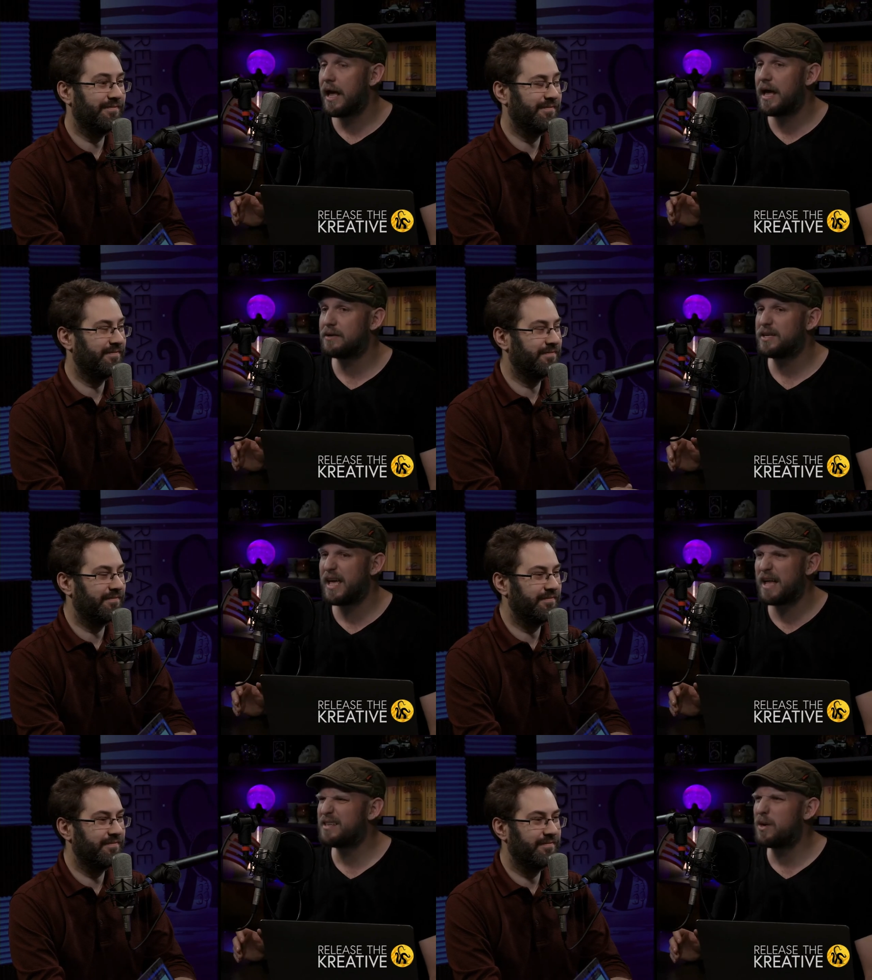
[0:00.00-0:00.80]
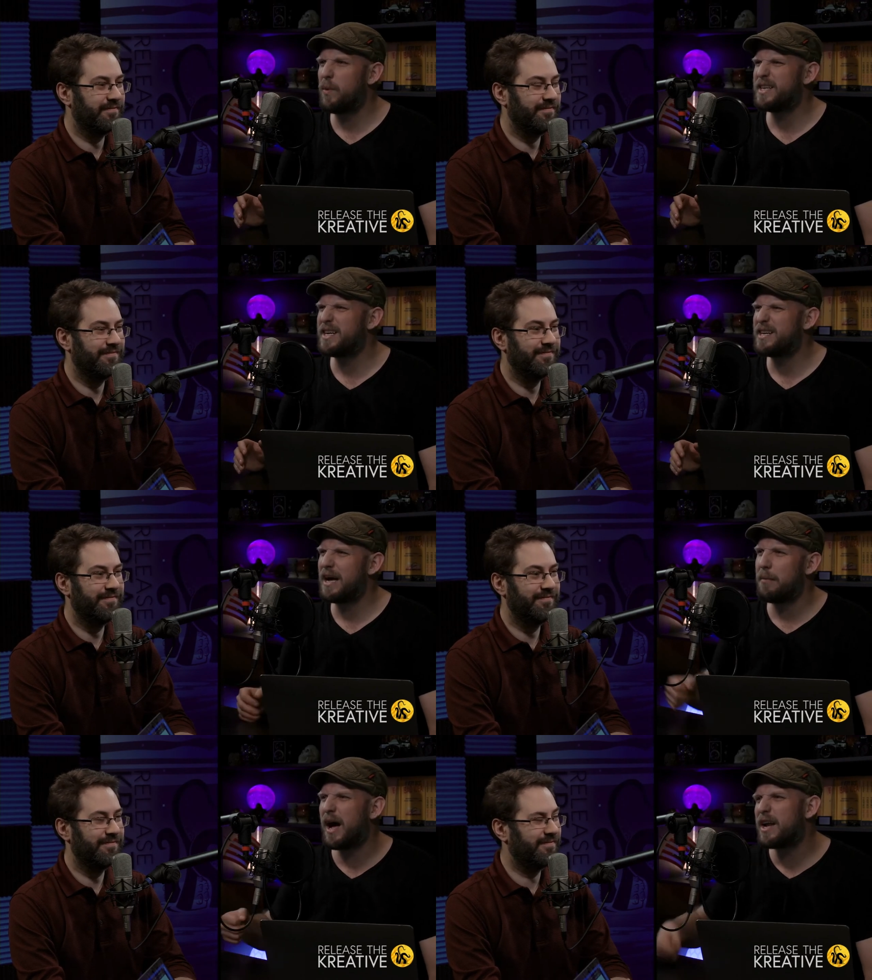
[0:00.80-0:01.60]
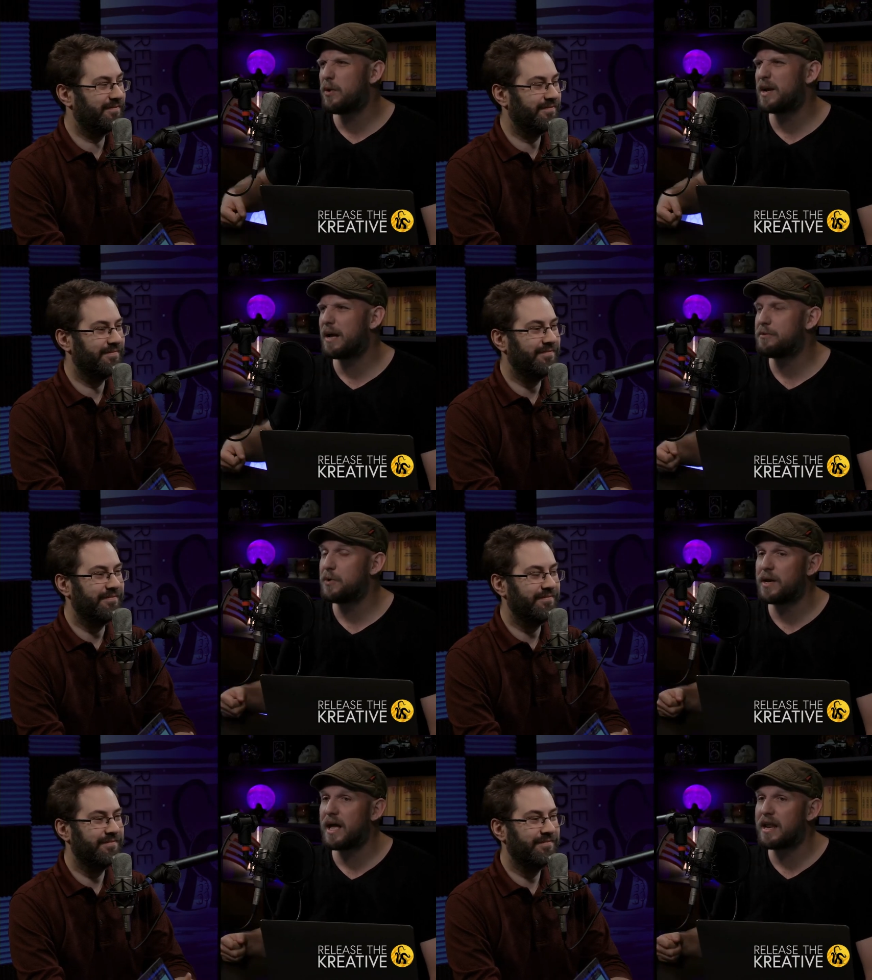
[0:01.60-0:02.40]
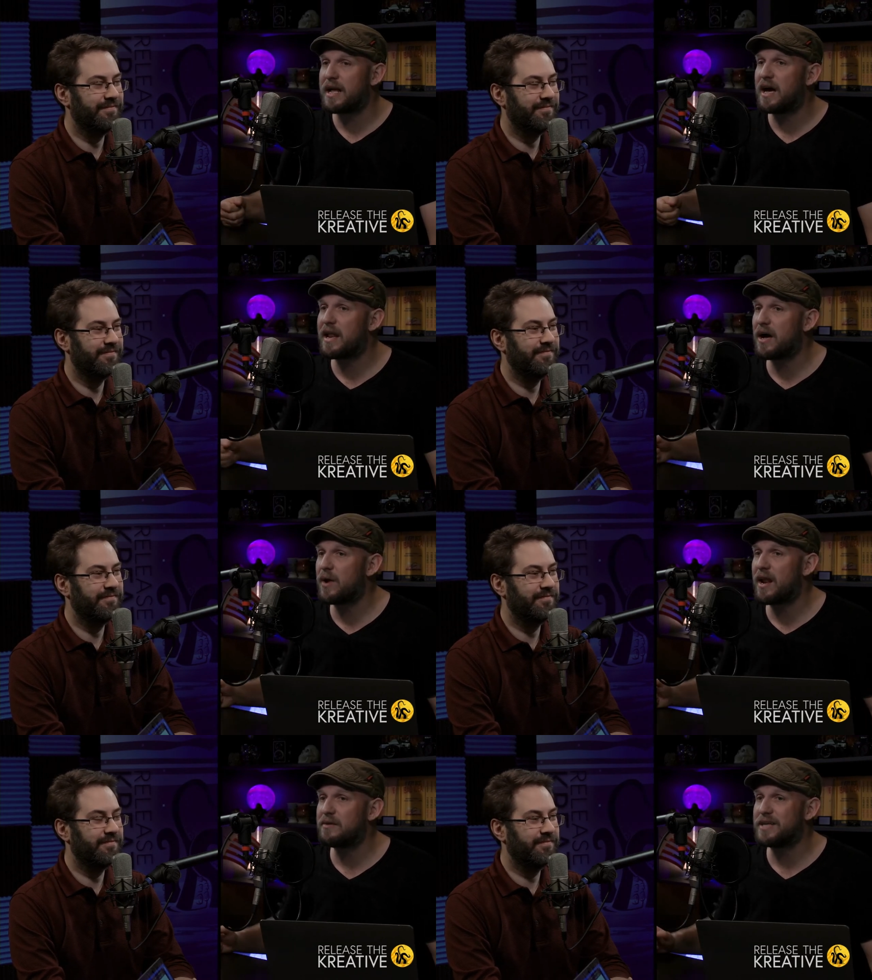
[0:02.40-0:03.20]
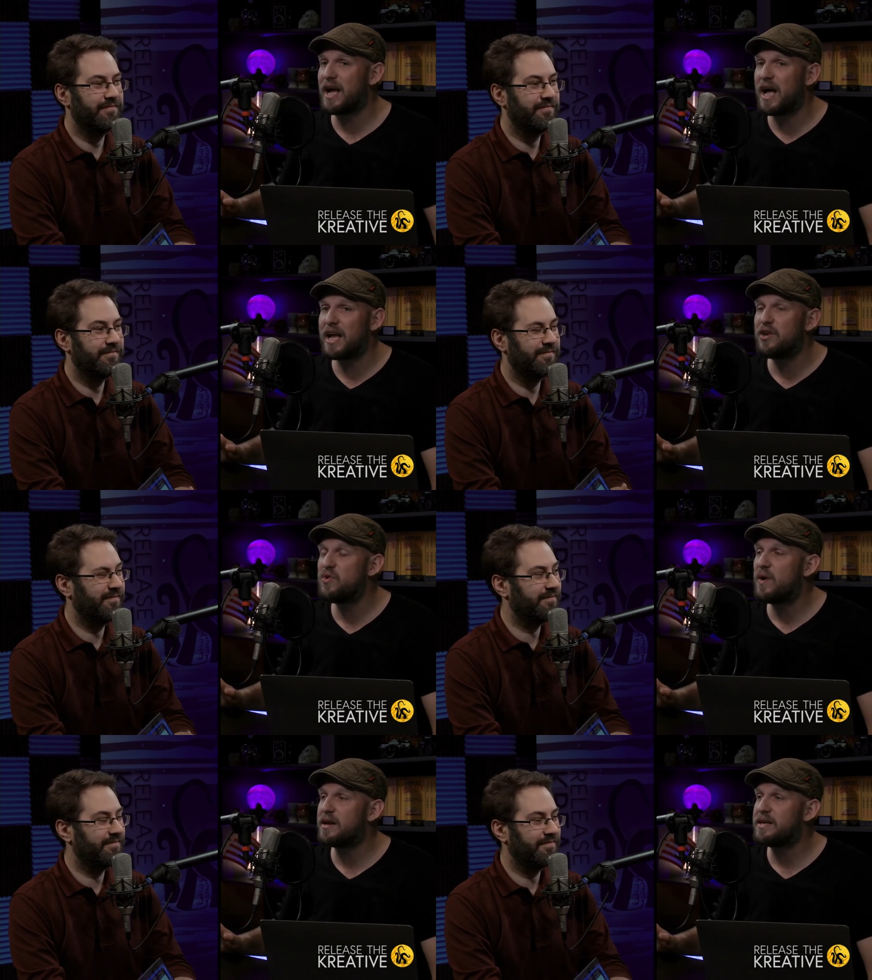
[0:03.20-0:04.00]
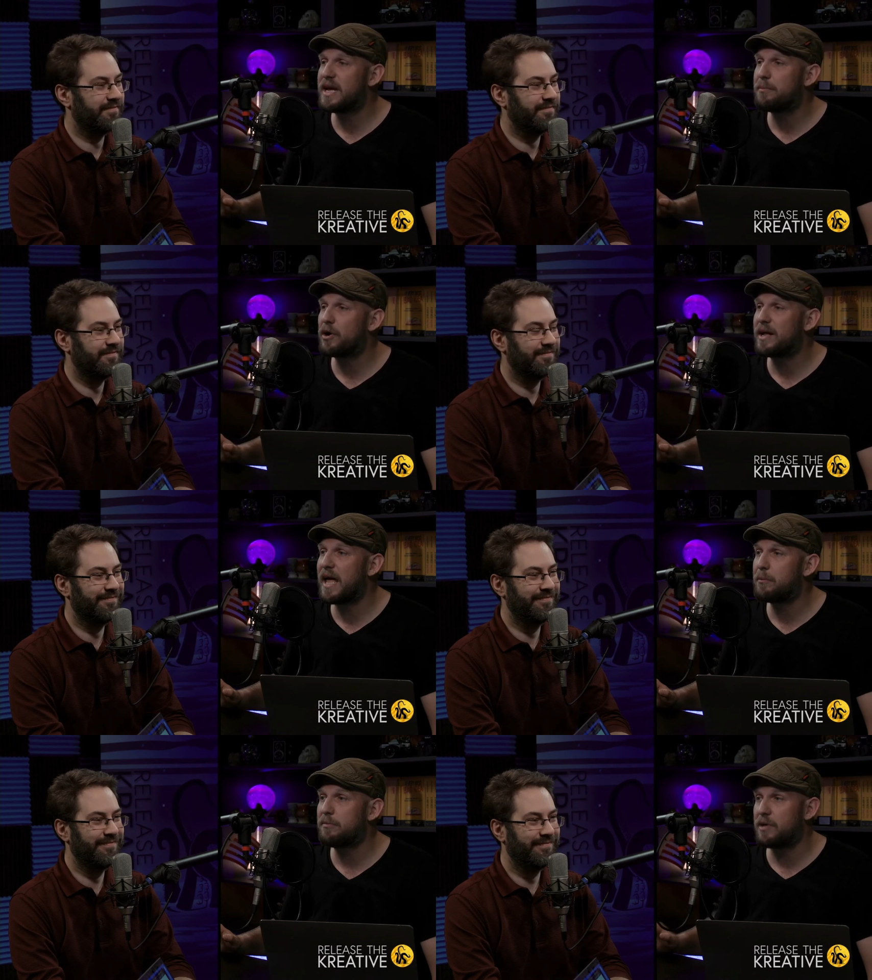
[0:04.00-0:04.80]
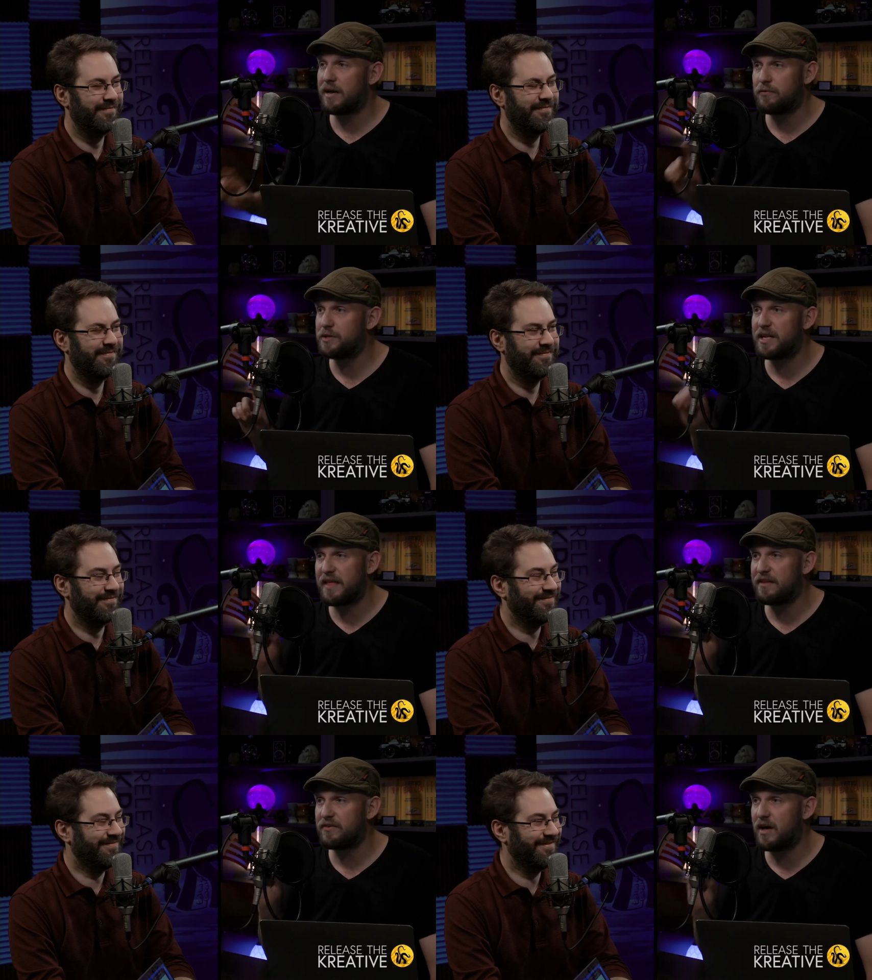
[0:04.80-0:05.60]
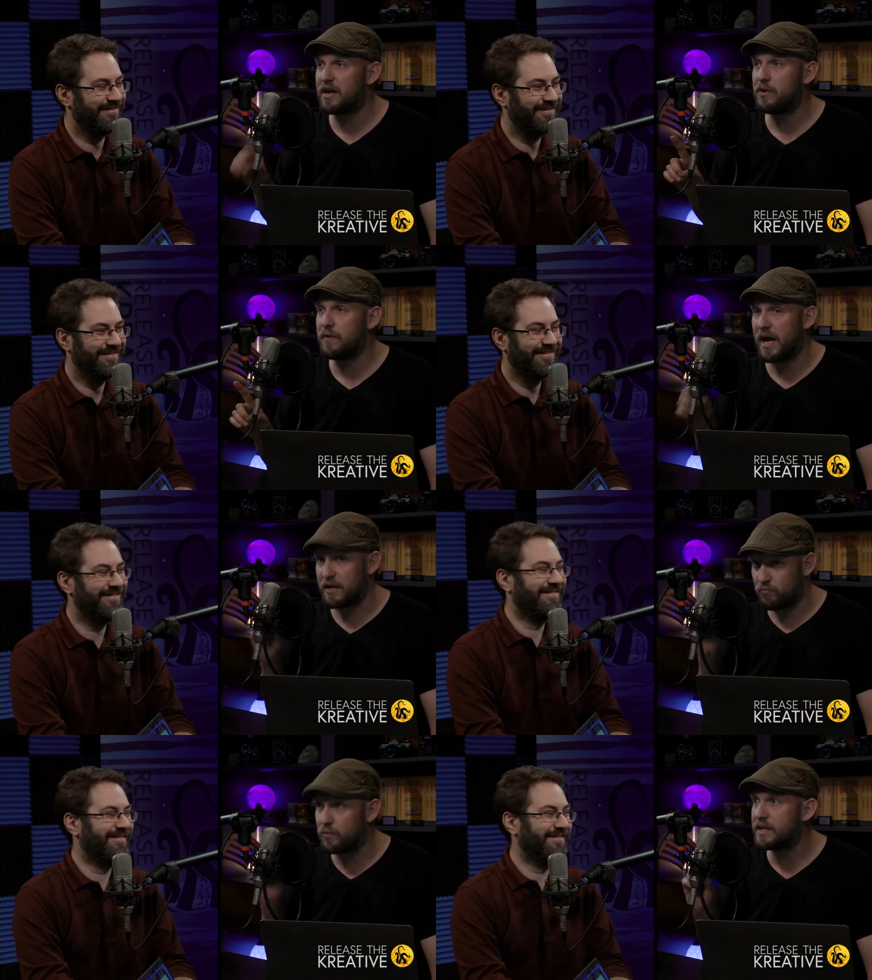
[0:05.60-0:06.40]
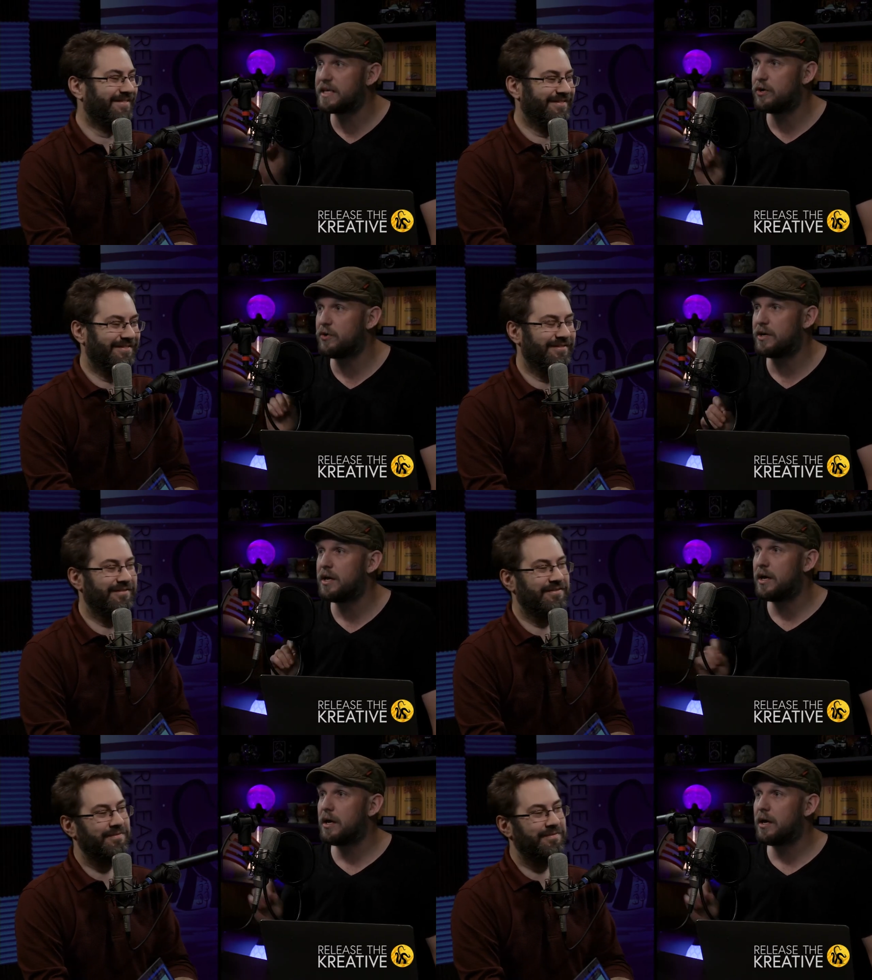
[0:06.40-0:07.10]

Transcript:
Speaker 1: And I was like, yeah, let's not waste any time. I know what I'm doing. And I got out and I was like, I knew how to take apart a camera blindfolded, and that is not a you. I really could